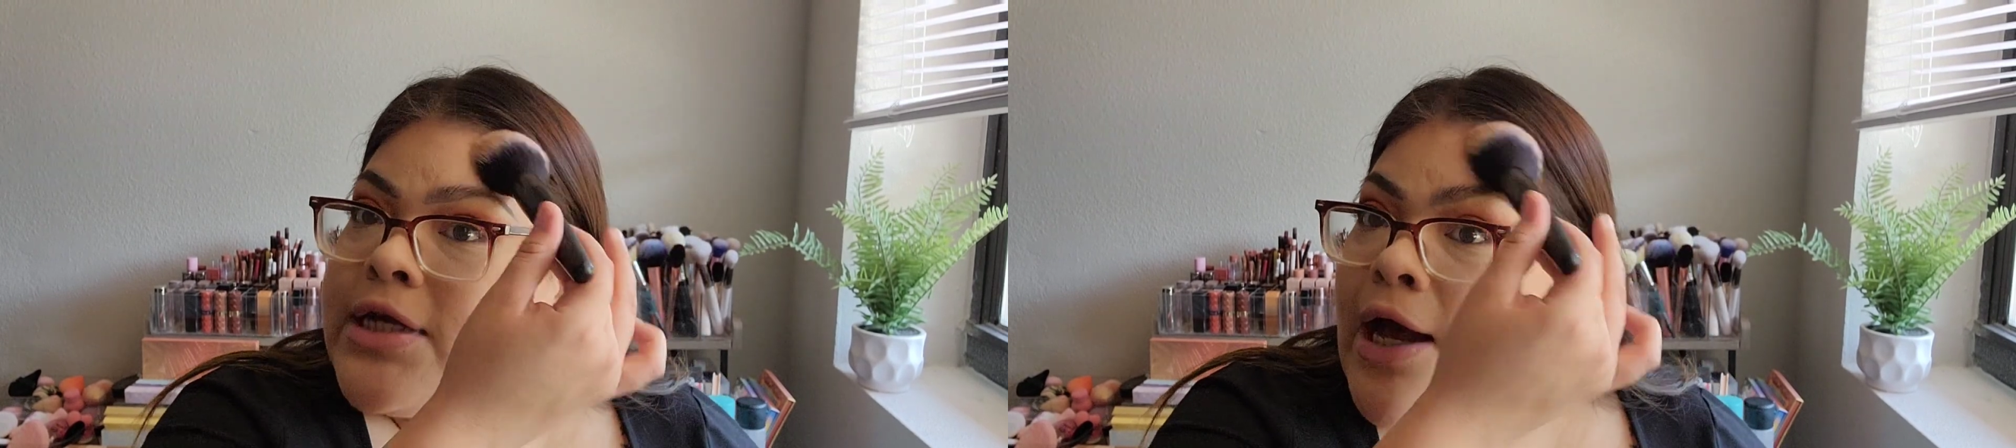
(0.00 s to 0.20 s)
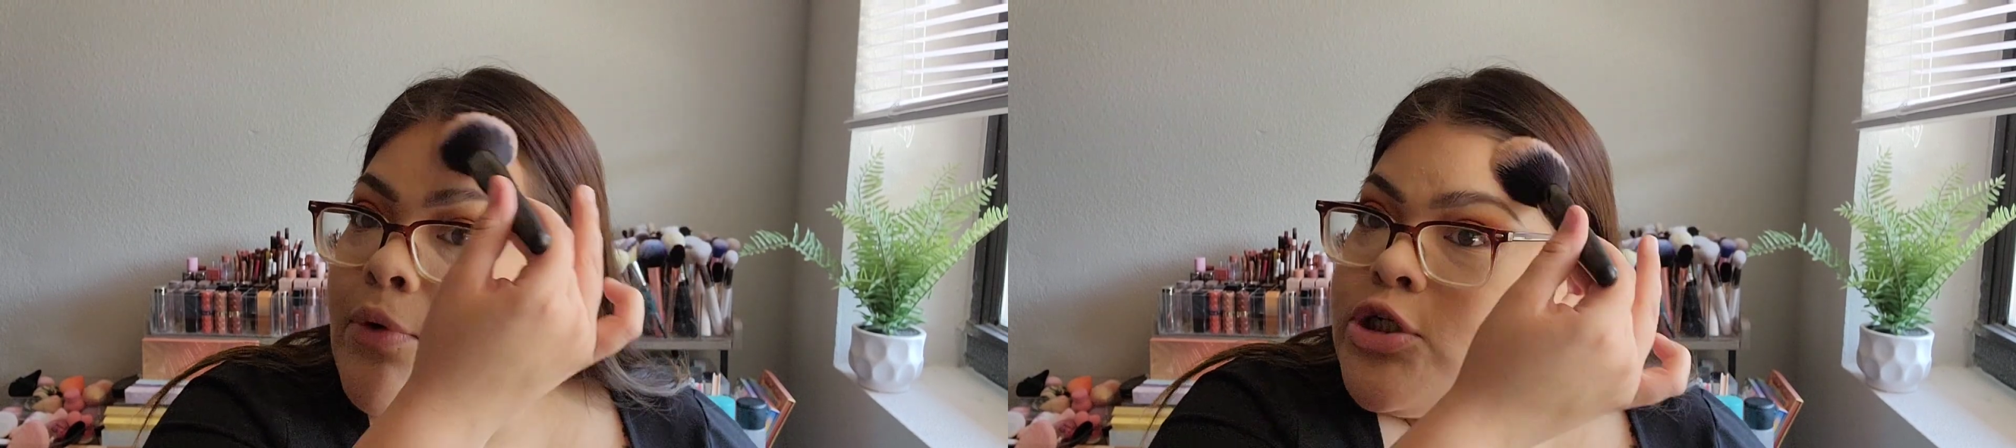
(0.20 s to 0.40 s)

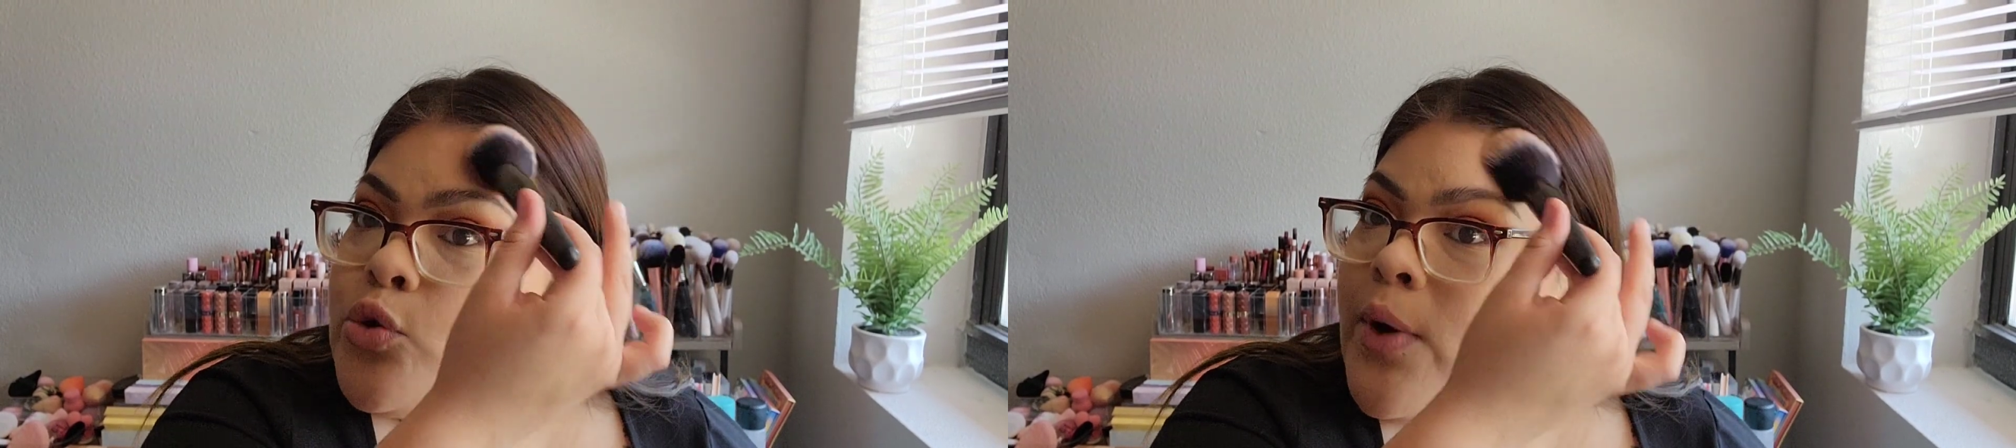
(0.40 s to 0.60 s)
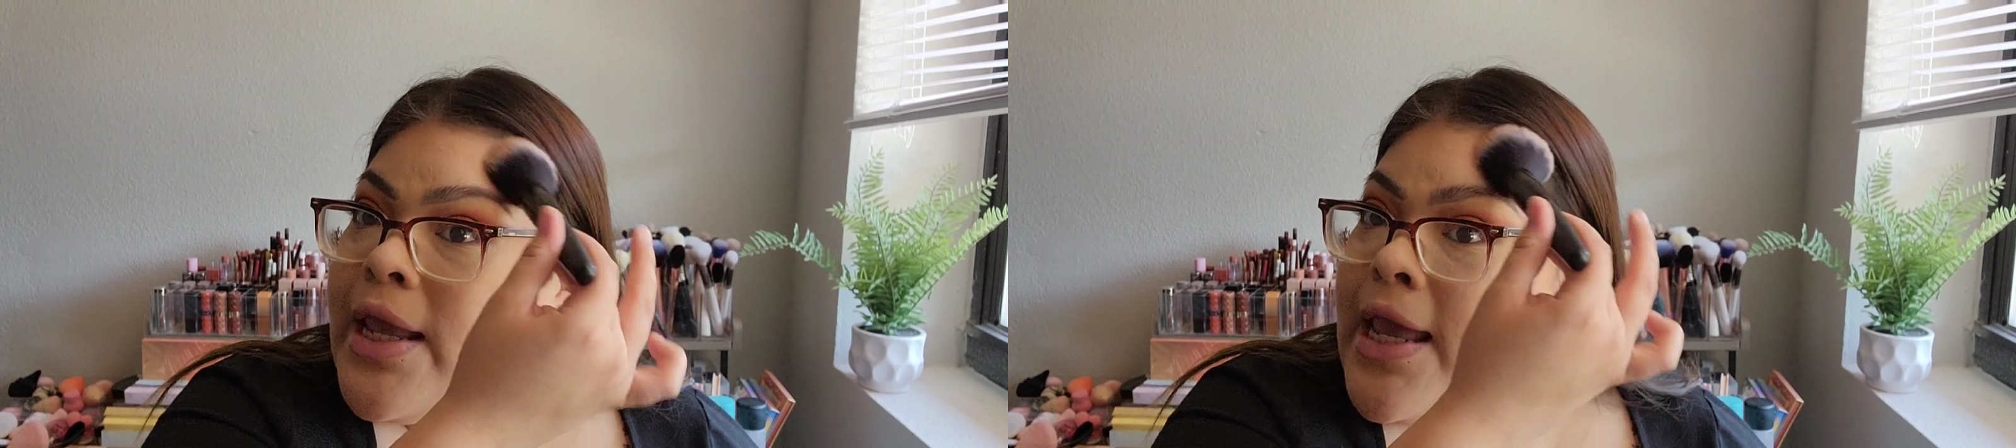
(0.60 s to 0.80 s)
Tower
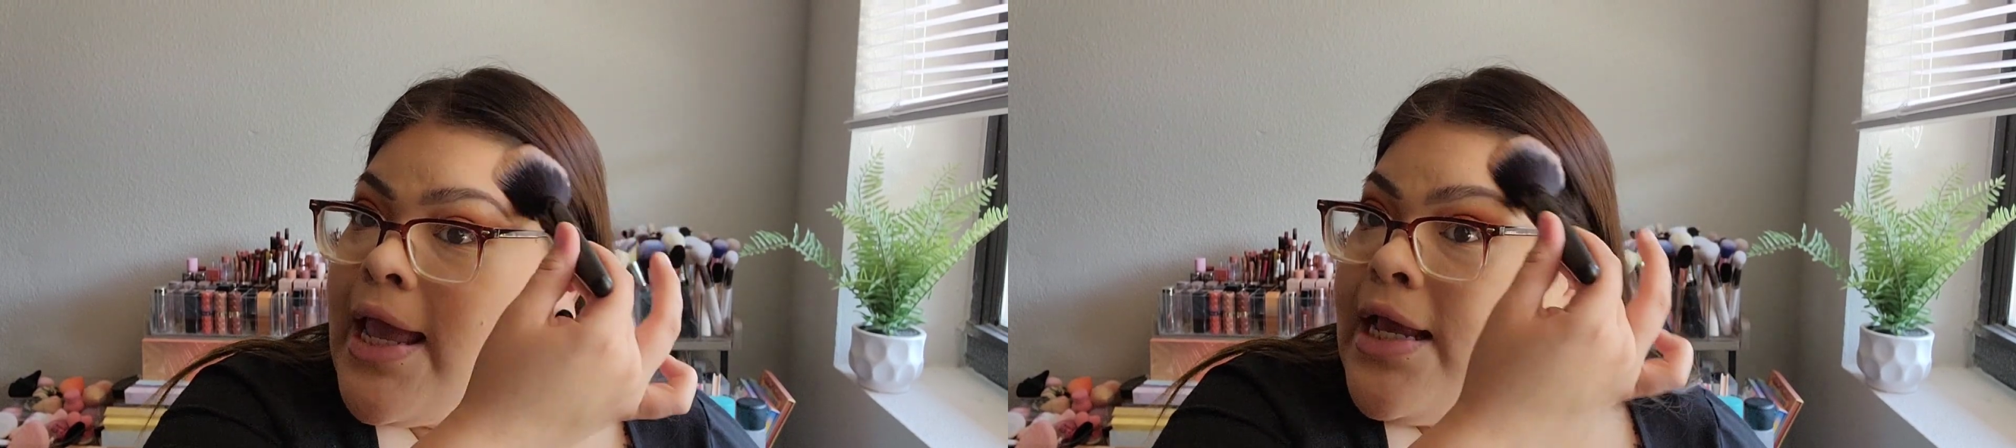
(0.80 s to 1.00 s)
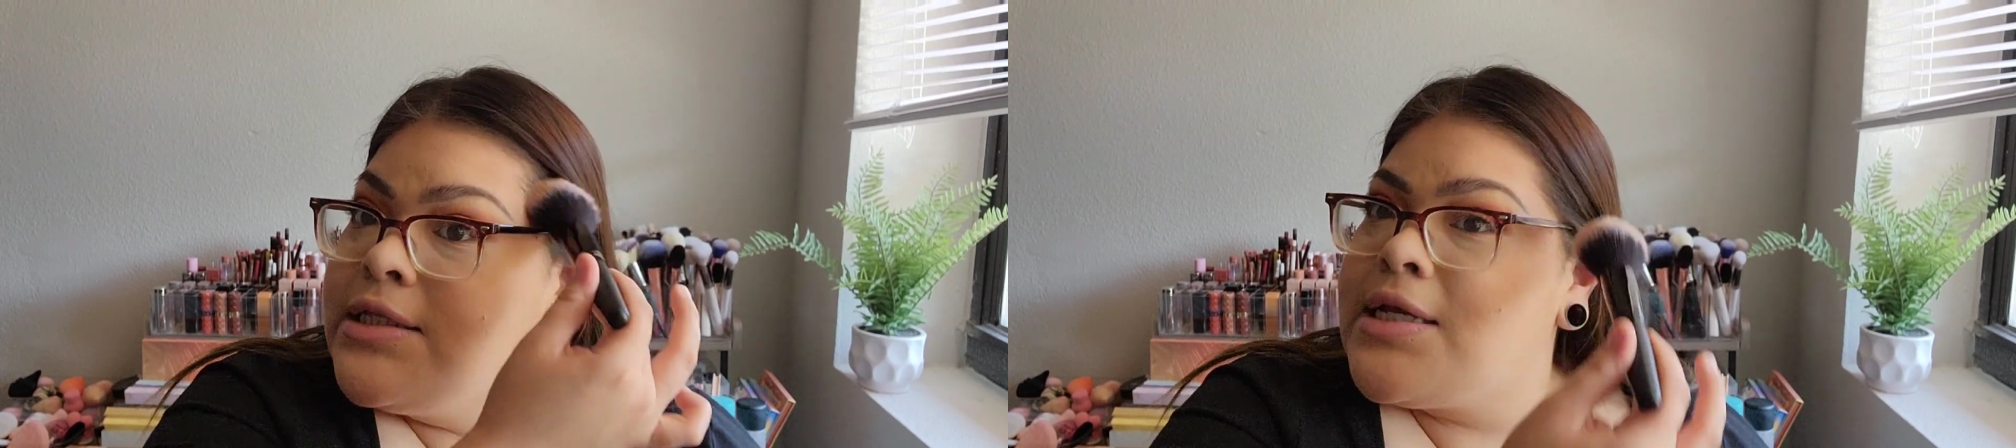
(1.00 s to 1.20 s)

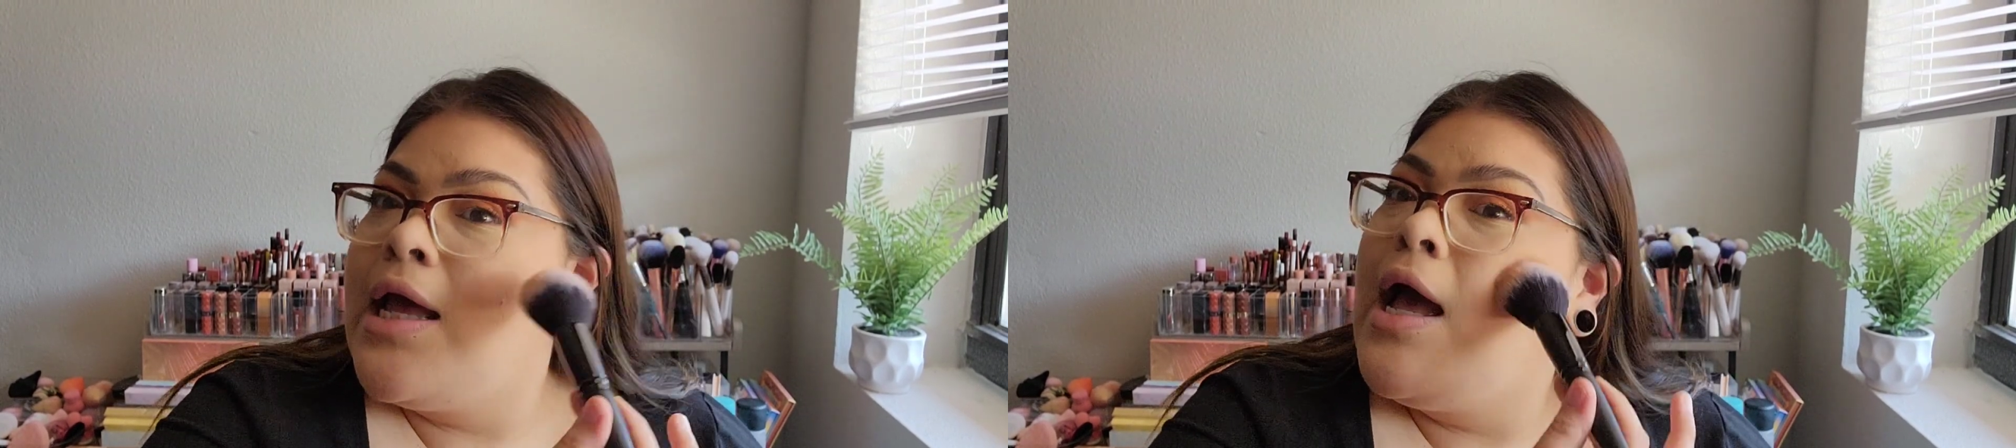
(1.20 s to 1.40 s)
28,